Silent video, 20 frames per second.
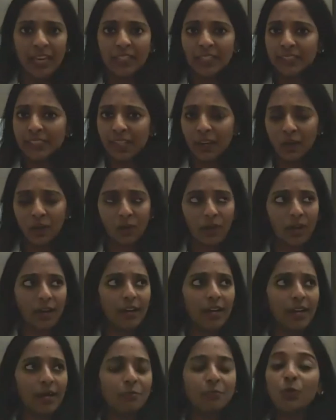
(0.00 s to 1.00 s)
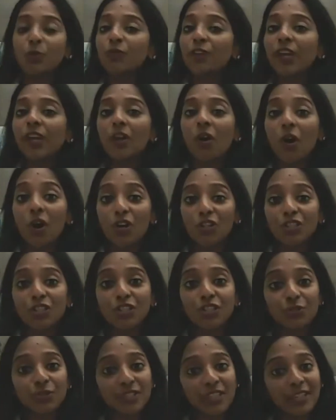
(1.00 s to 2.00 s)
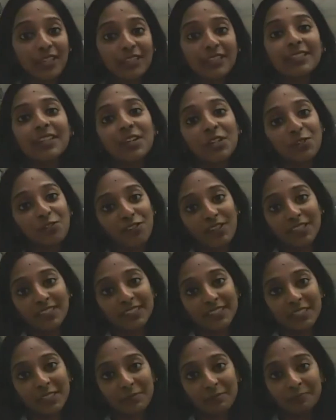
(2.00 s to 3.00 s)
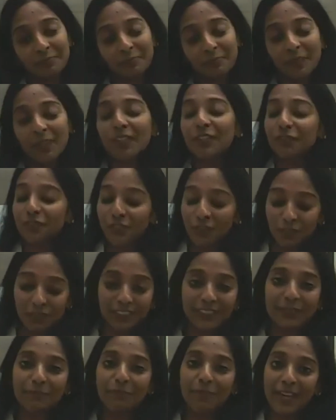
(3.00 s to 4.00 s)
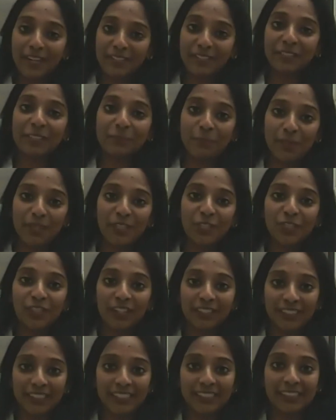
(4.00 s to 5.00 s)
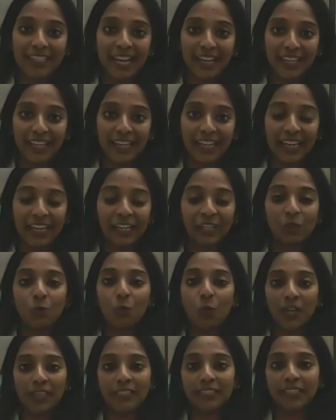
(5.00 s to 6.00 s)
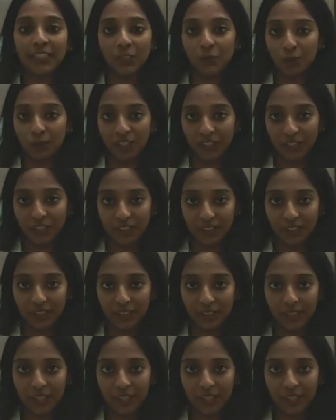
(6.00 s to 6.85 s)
So moving on to the third reason, of course, better speech understanding in quiet situation.